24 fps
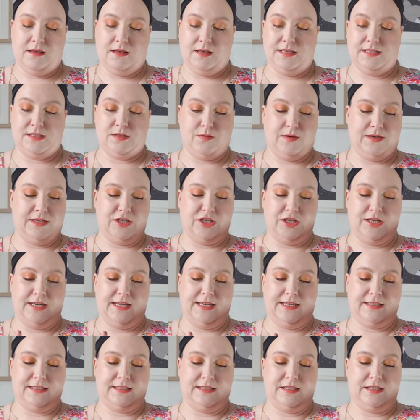I'll swatch it
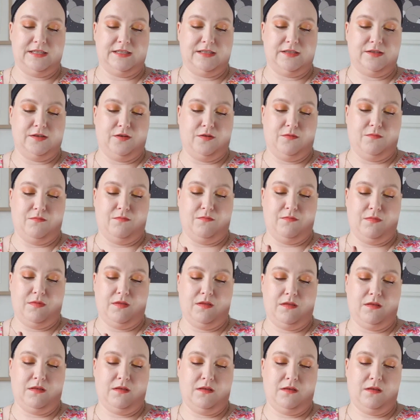next to some
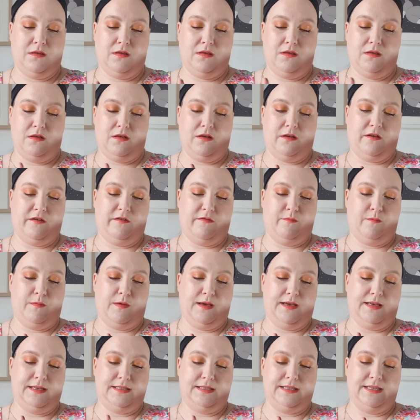of
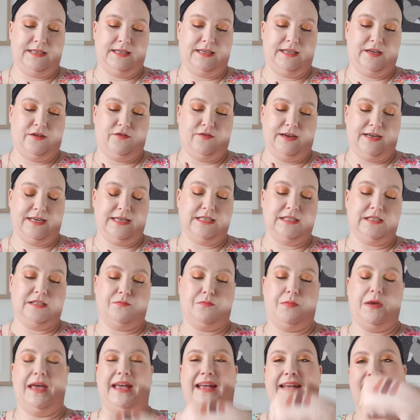my Sydney Grace
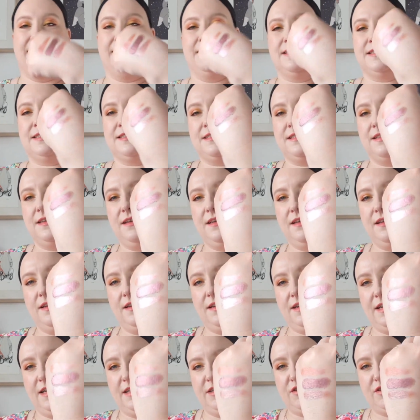pinks.
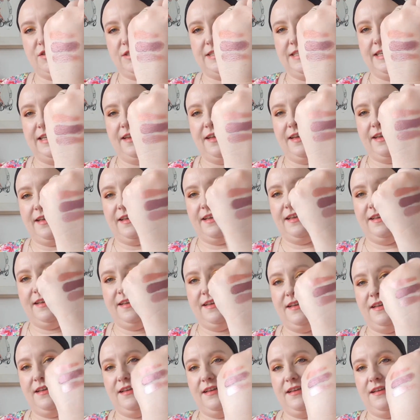You just see like
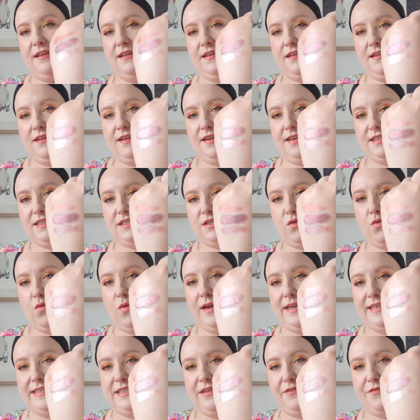it's
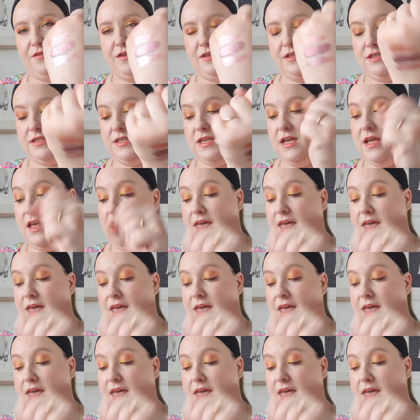quite different.